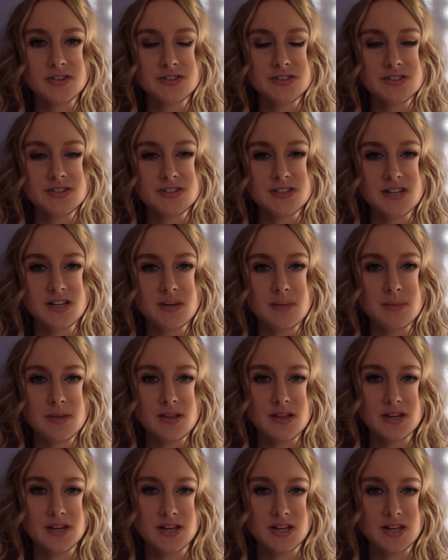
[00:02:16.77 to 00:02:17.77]

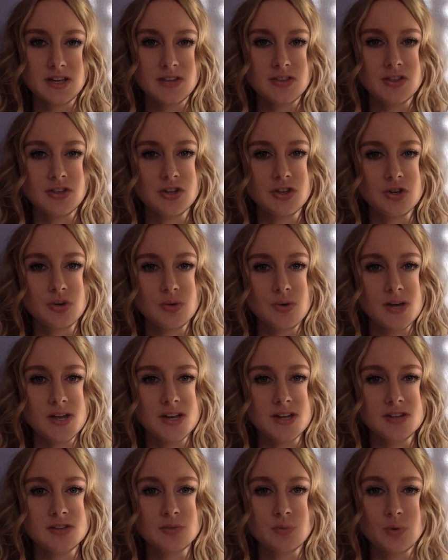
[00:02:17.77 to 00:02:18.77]
sustainability, the
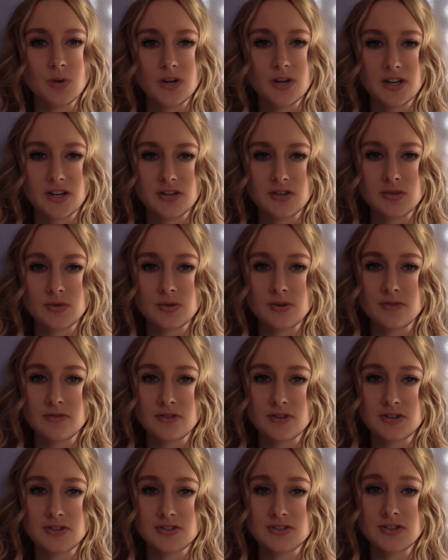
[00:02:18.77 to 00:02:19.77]
UN is working to
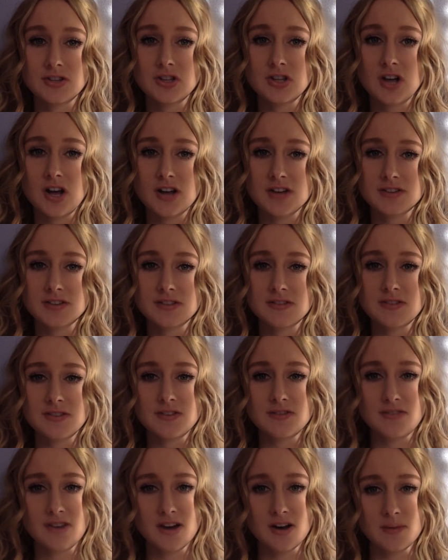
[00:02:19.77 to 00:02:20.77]
reverse the loss of
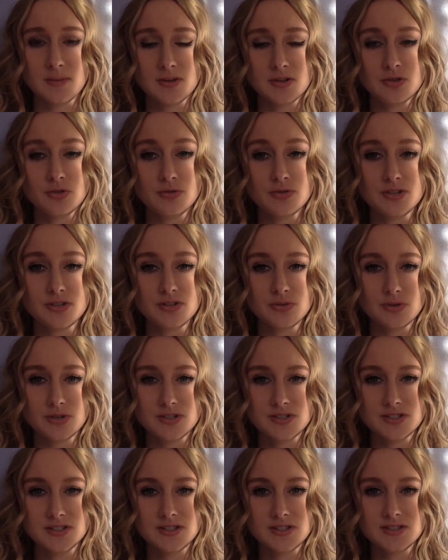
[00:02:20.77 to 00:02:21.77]
environmental
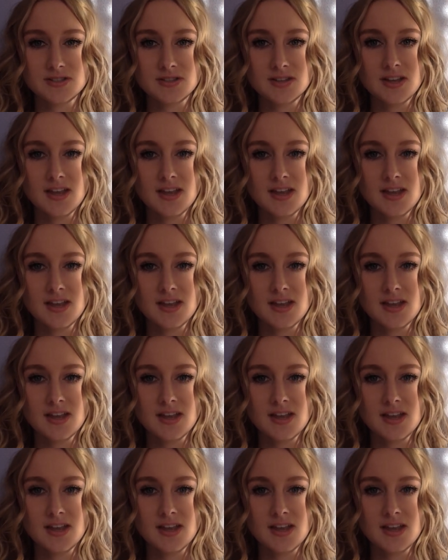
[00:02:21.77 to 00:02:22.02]
resources.